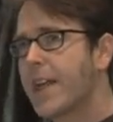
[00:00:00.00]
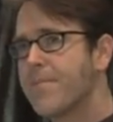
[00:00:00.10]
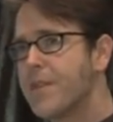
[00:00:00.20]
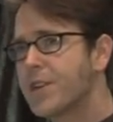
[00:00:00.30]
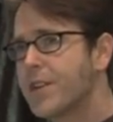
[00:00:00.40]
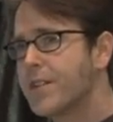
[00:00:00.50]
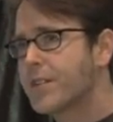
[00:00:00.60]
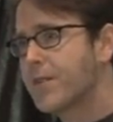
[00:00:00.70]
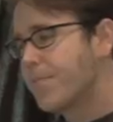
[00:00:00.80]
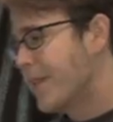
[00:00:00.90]
to get
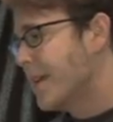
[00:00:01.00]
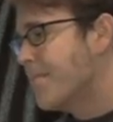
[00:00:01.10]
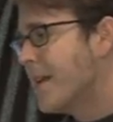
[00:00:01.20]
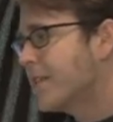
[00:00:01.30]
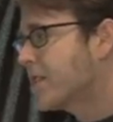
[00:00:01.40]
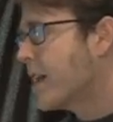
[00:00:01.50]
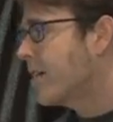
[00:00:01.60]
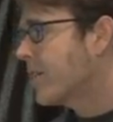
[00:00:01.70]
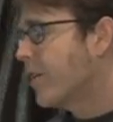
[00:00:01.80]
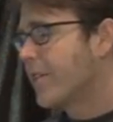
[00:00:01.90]
missions, be it a med
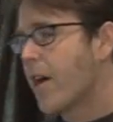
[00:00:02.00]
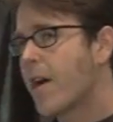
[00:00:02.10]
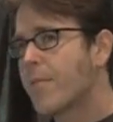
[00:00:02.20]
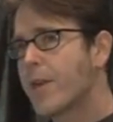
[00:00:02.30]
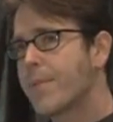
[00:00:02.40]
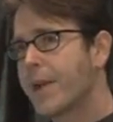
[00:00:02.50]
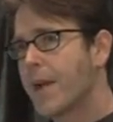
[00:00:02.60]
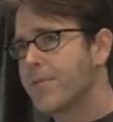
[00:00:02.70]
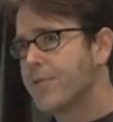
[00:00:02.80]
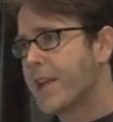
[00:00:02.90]
center, go to the armory to
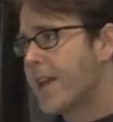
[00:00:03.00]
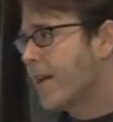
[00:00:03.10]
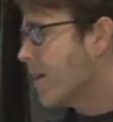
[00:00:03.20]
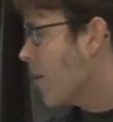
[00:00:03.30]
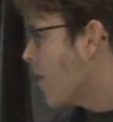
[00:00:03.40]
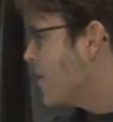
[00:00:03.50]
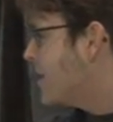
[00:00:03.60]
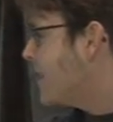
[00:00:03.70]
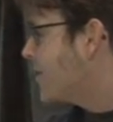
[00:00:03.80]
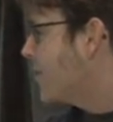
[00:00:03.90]
pick up new gear,
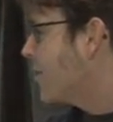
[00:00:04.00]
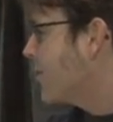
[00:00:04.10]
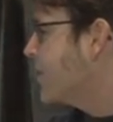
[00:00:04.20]
R&D center to